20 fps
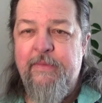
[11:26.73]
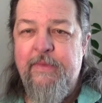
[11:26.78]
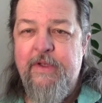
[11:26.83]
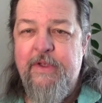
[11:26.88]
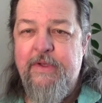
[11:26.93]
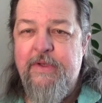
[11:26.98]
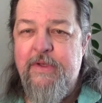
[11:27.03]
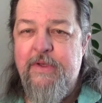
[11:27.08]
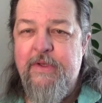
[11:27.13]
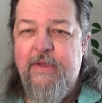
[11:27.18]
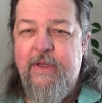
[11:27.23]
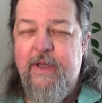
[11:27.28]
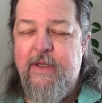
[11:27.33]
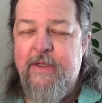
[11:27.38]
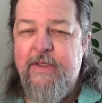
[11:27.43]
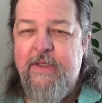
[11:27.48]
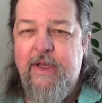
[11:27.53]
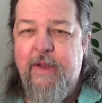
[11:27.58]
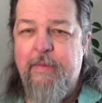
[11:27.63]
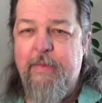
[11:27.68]
This is
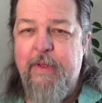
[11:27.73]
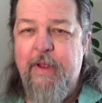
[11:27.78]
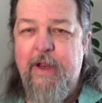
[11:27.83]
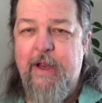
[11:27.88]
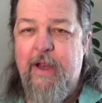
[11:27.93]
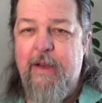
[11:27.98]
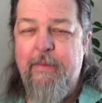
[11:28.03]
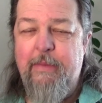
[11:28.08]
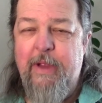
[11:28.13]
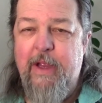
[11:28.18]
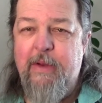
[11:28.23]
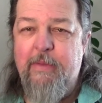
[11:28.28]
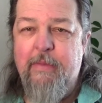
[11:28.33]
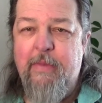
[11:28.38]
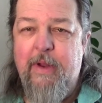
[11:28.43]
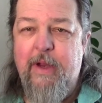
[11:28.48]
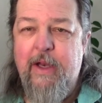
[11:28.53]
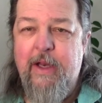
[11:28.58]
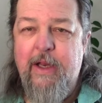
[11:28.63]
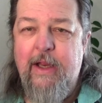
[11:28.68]
not something I make
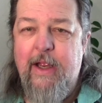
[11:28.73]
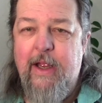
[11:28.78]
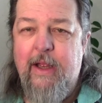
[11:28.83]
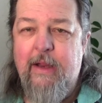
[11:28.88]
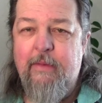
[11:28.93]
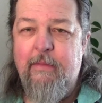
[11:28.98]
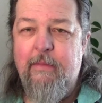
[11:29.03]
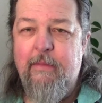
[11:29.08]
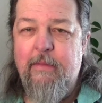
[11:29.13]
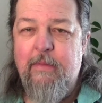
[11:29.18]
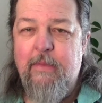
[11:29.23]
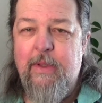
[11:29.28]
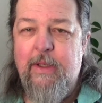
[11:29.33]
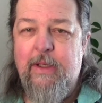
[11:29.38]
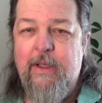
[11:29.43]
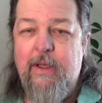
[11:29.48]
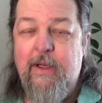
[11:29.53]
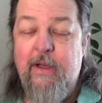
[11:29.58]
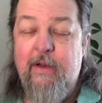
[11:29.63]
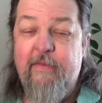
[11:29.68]
money at.
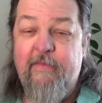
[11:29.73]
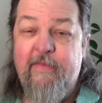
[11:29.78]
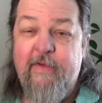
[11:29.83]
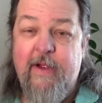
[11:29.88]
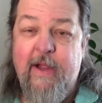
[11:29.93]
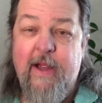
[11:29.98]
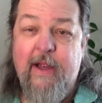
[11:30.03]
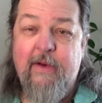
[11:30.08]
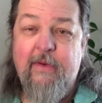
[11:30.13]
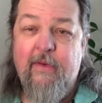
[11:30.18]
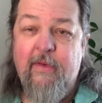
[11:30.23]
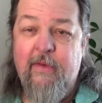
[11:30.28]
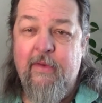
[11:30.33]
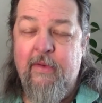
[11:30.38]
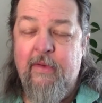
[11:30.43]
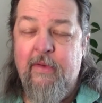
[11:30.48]
In fact,